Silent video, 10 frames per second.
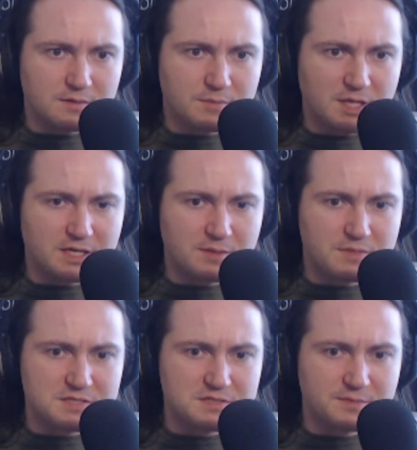Maybe I
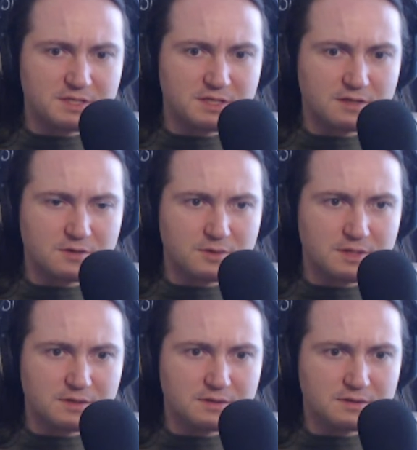missed him in the other
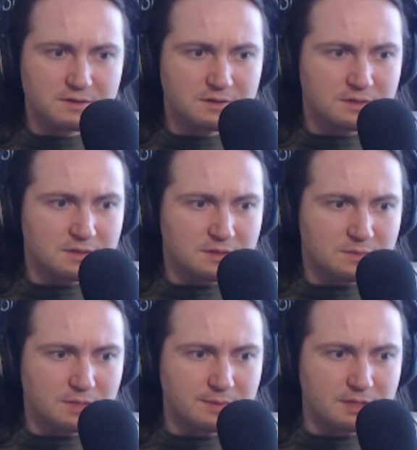one.
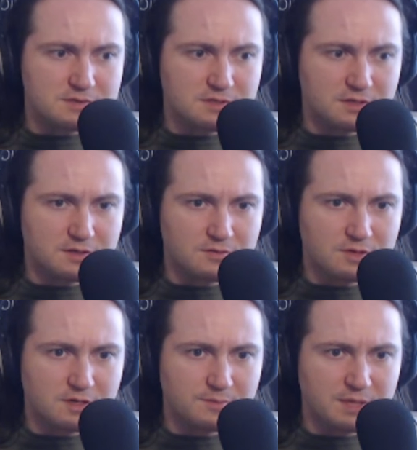Maybe I was looking at the
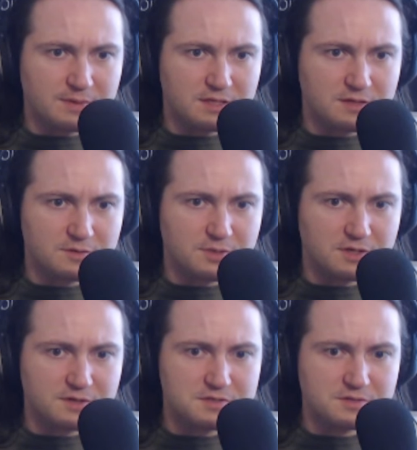wrong... Maybe the other part
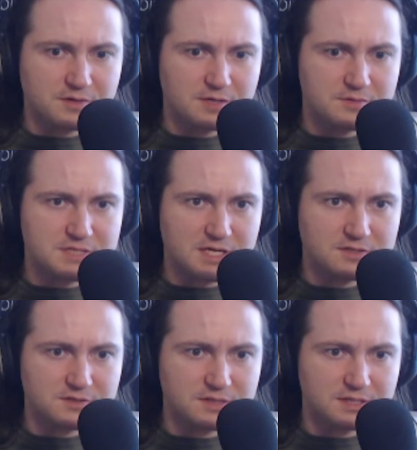of the screen was
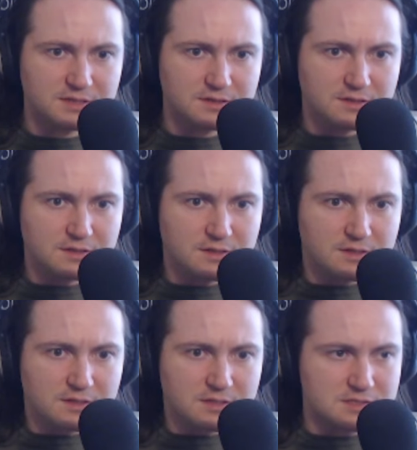actually...
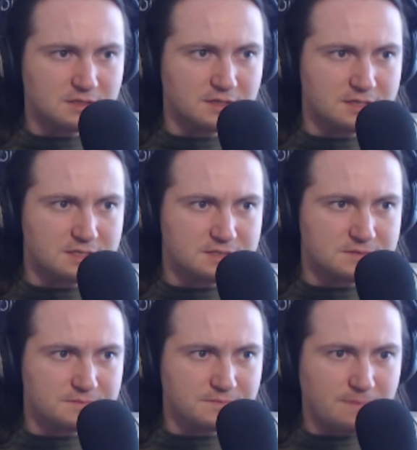Because look at this.
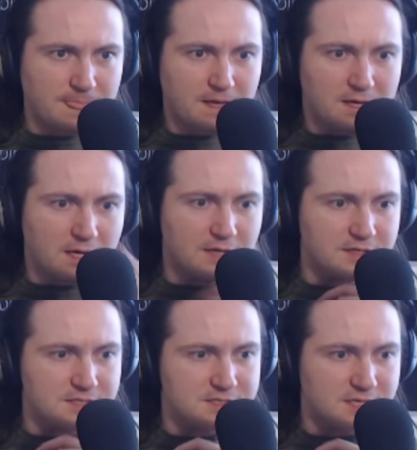
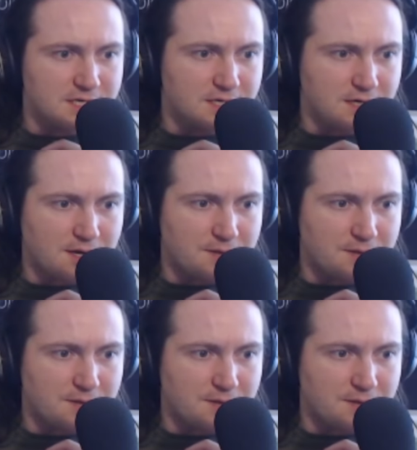He's like...